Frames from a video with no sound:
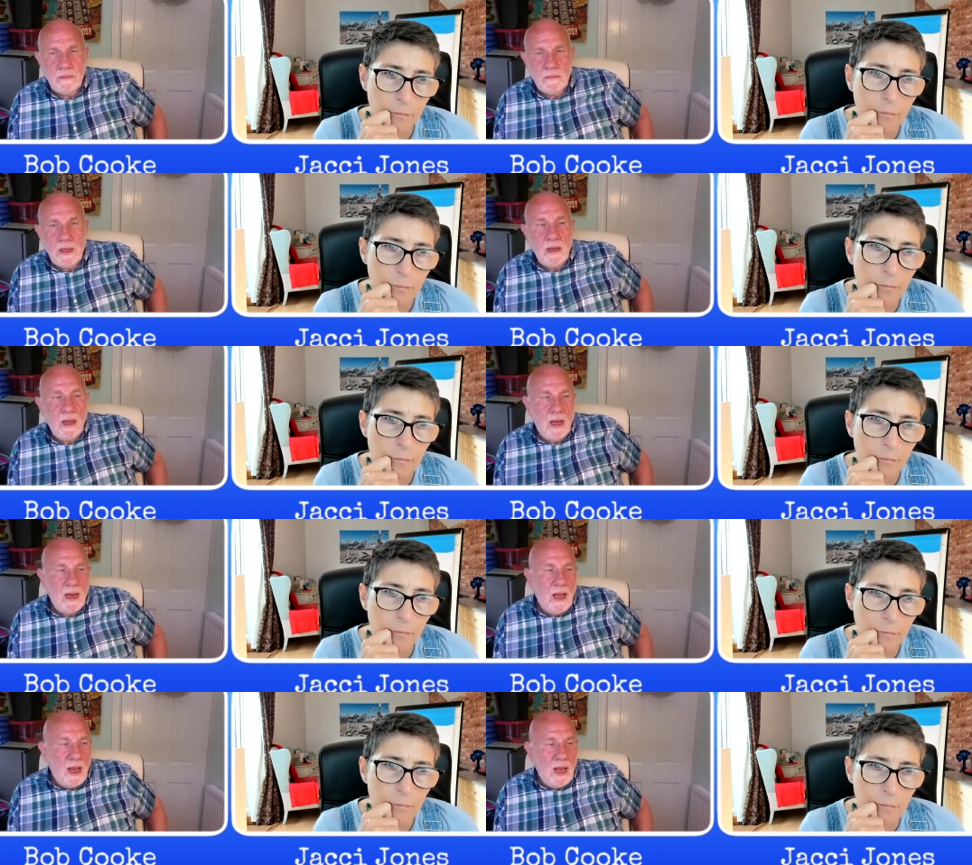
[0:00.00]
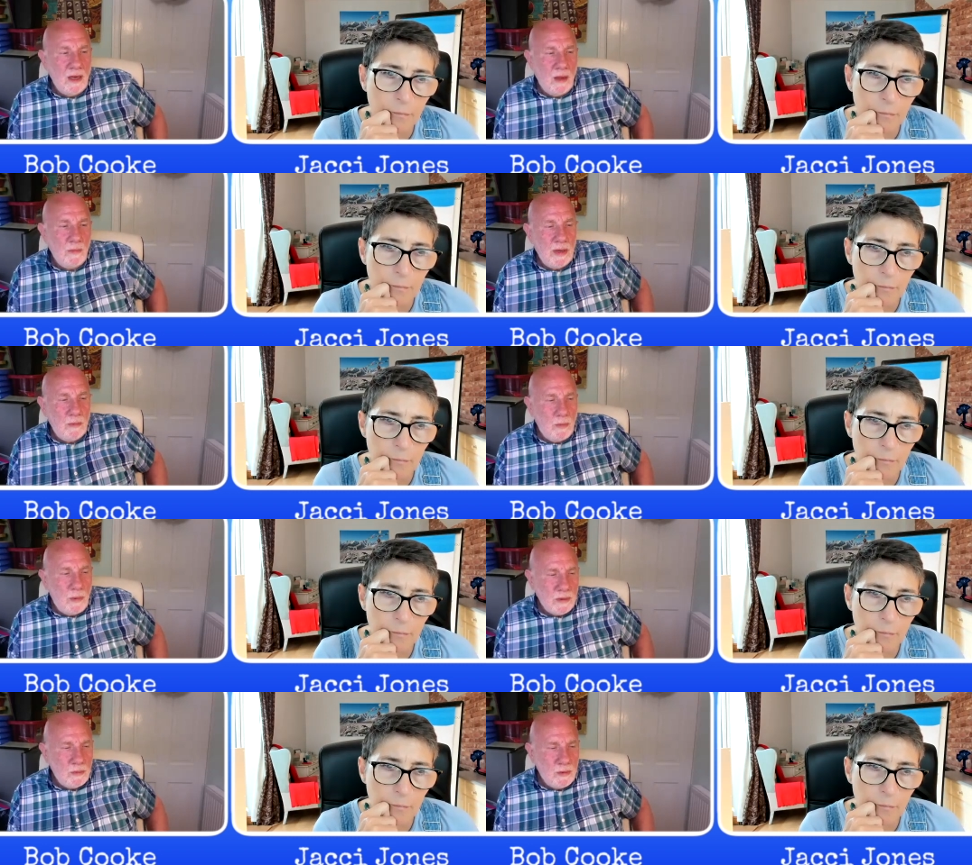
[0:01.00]
Speaker 1: And I, I, I and I bet my
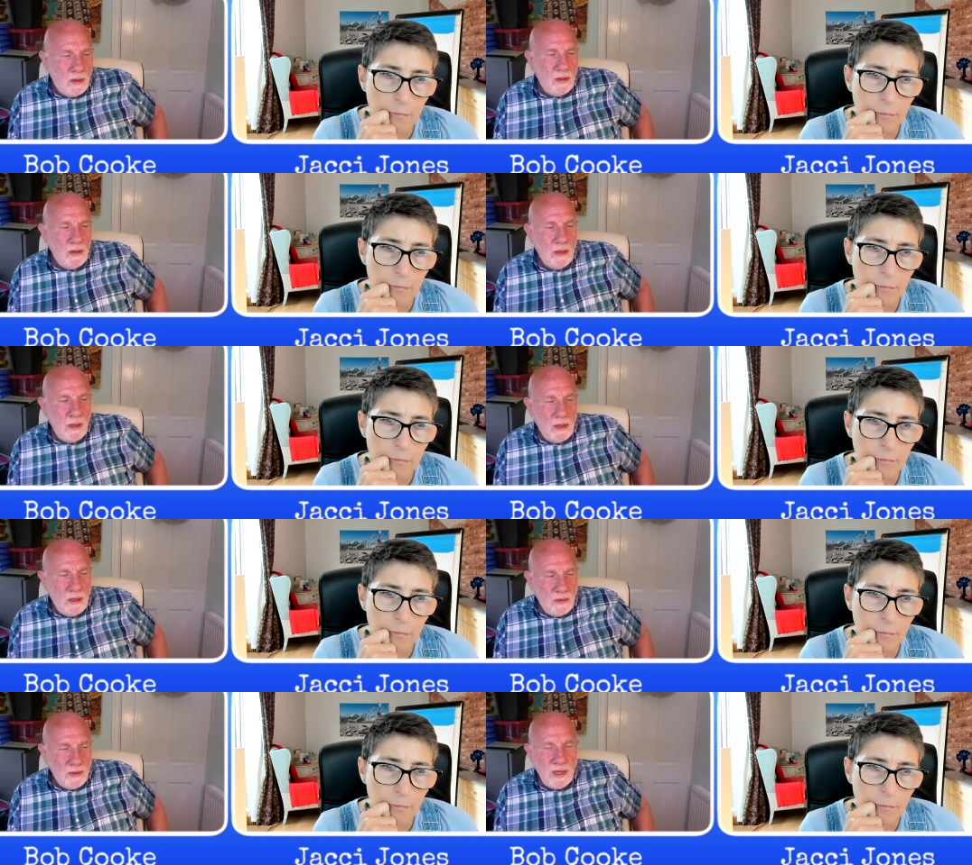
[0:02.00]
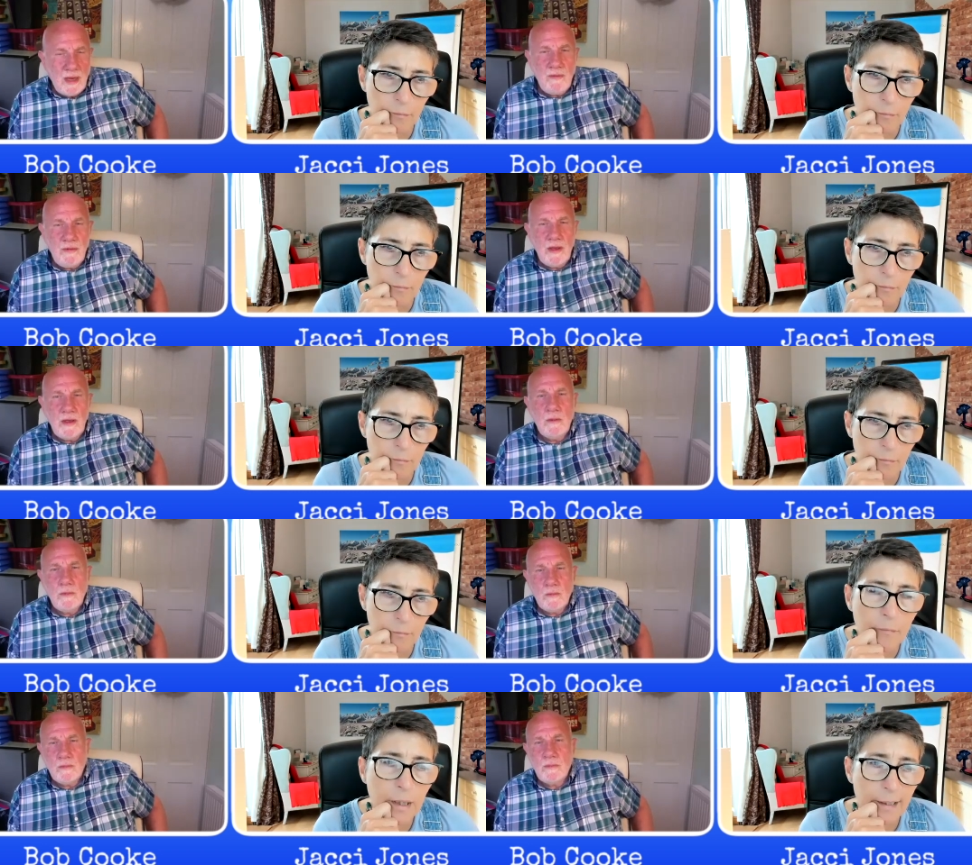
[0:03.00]
bottom dollar the same for you.
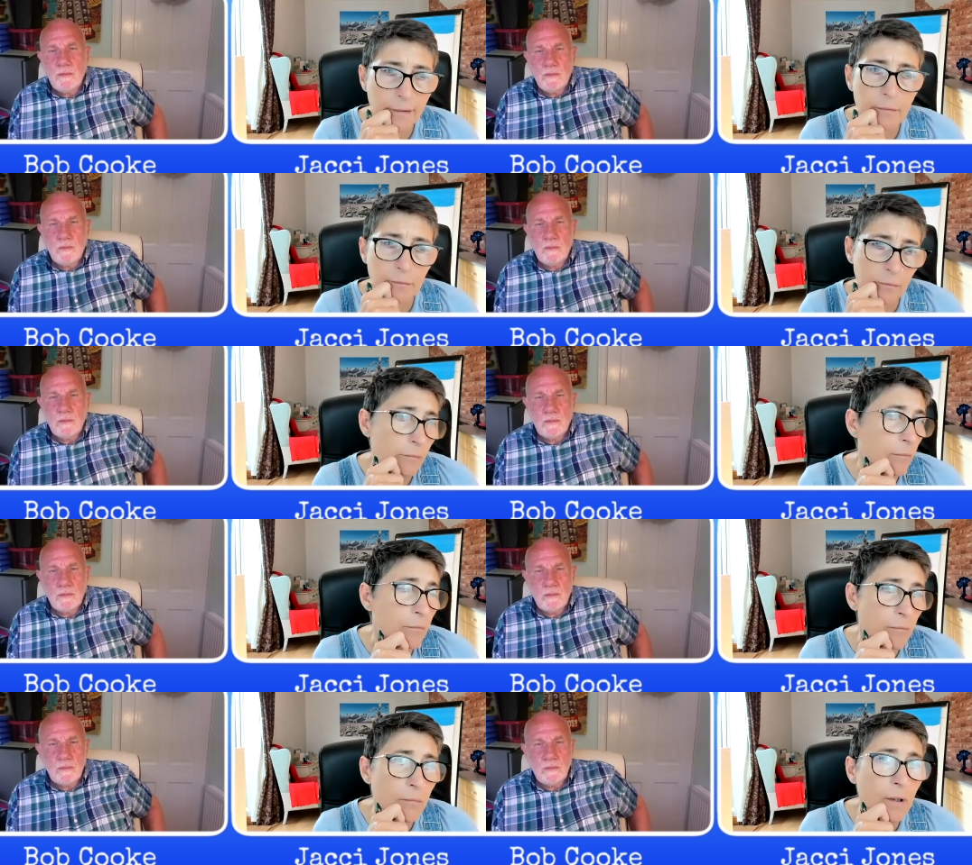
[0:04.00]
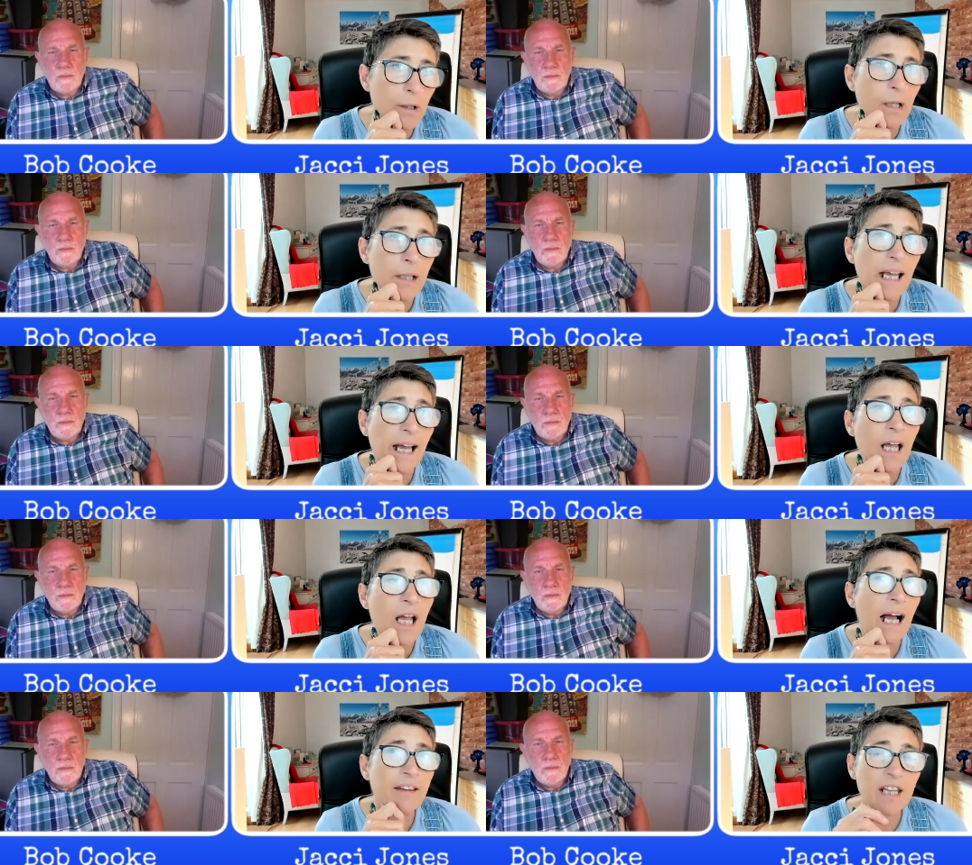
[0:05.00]
Speaker 2: Yeah. Yeah,
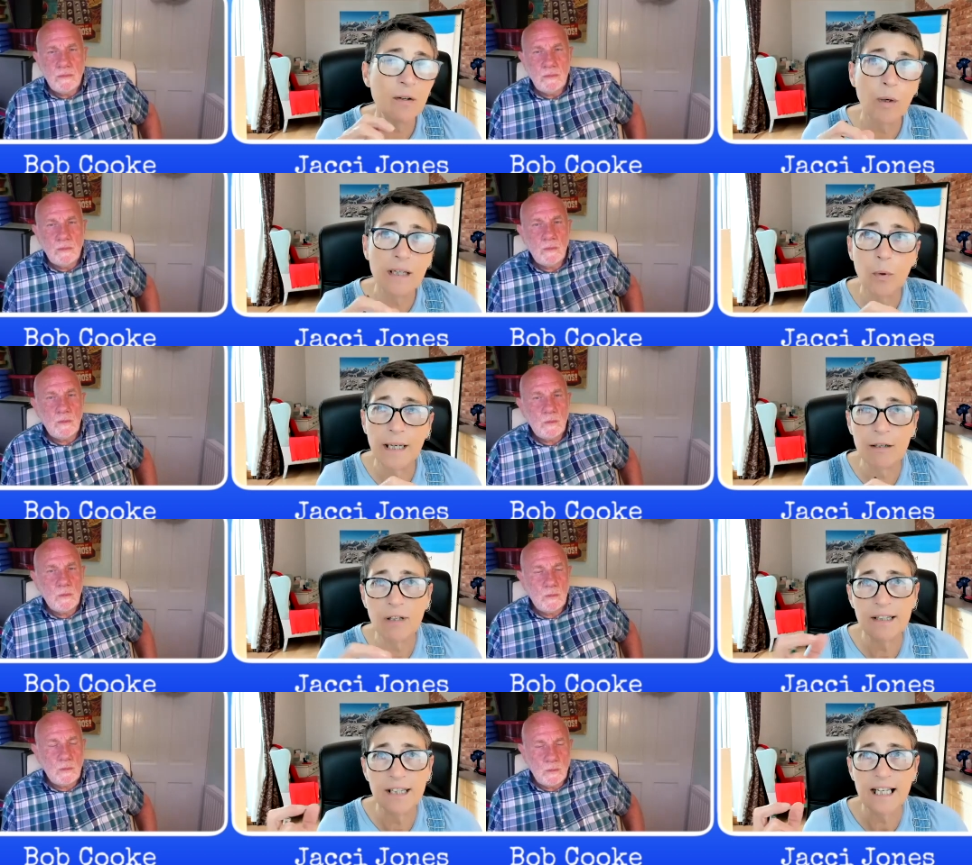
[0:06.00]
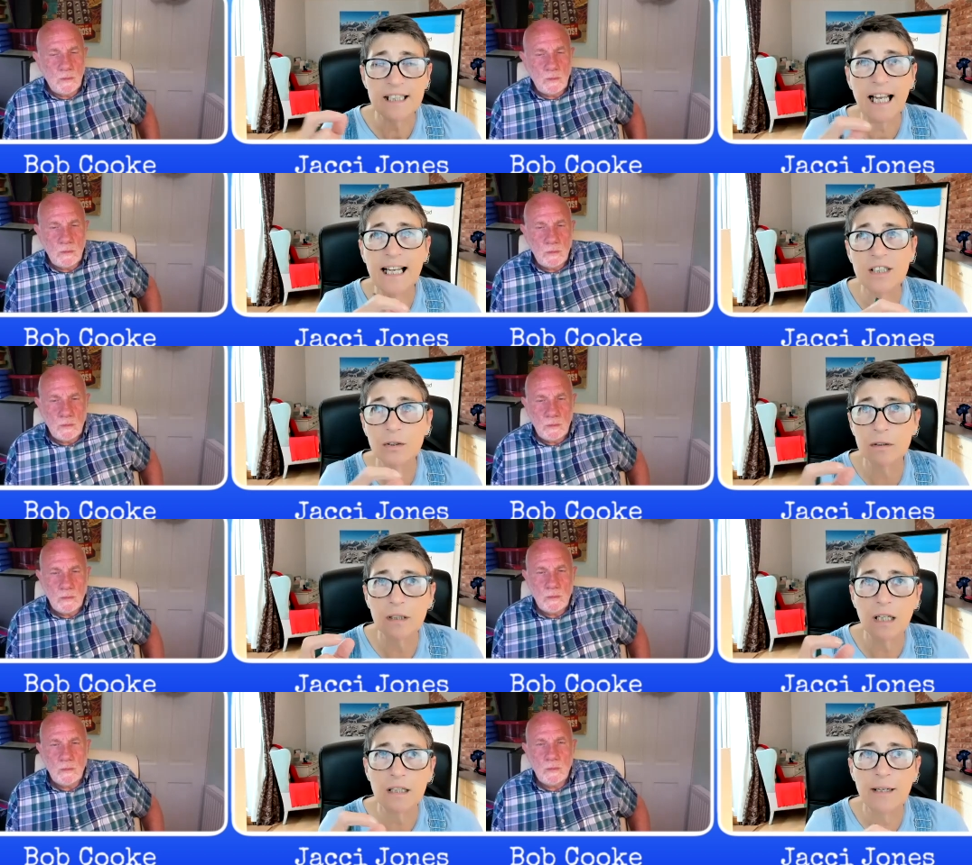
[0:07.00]
I think when when I read that title,
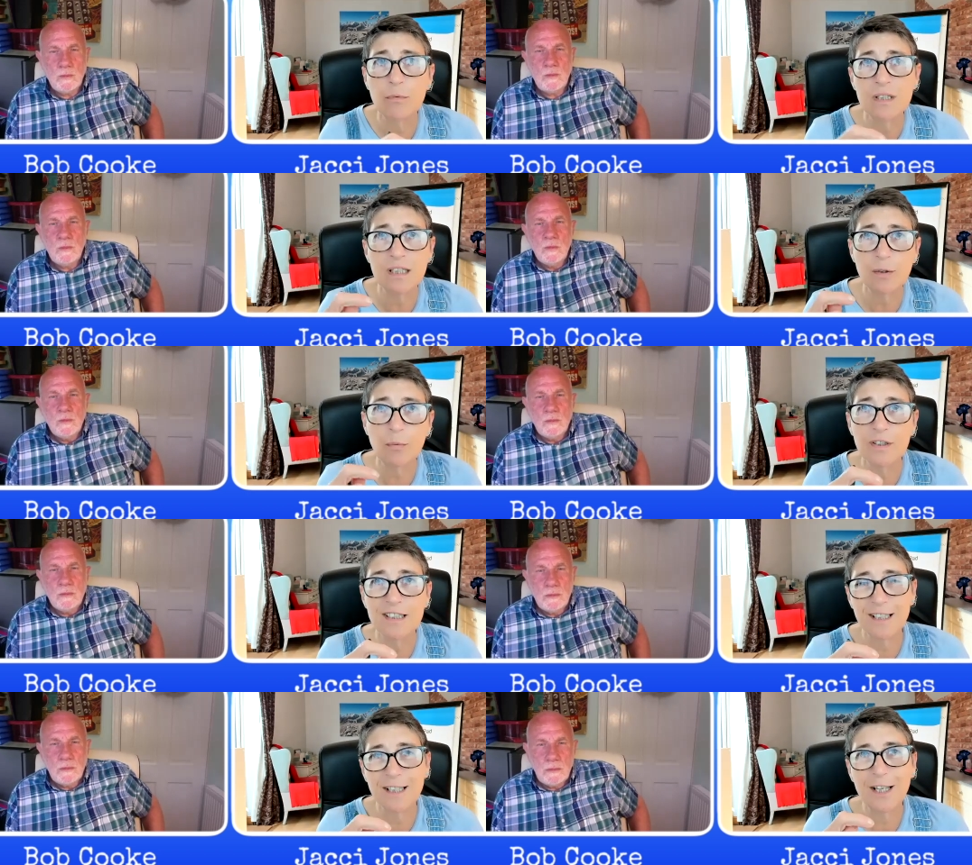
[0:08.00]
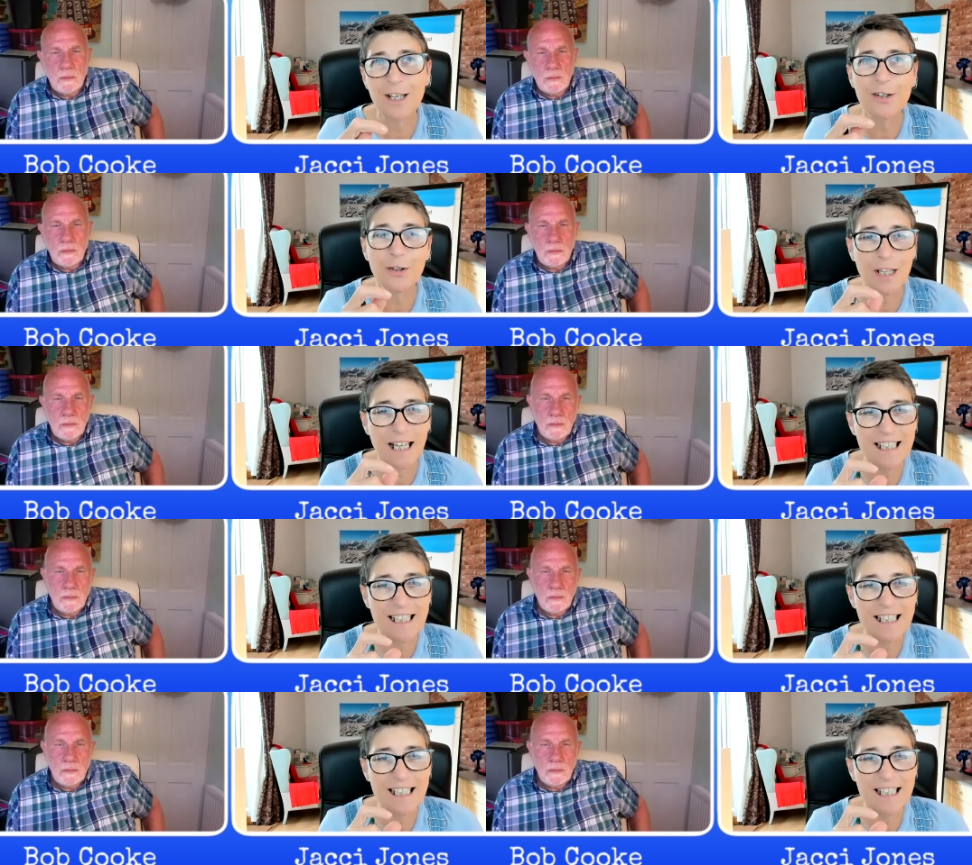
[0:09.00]
it was there was you know that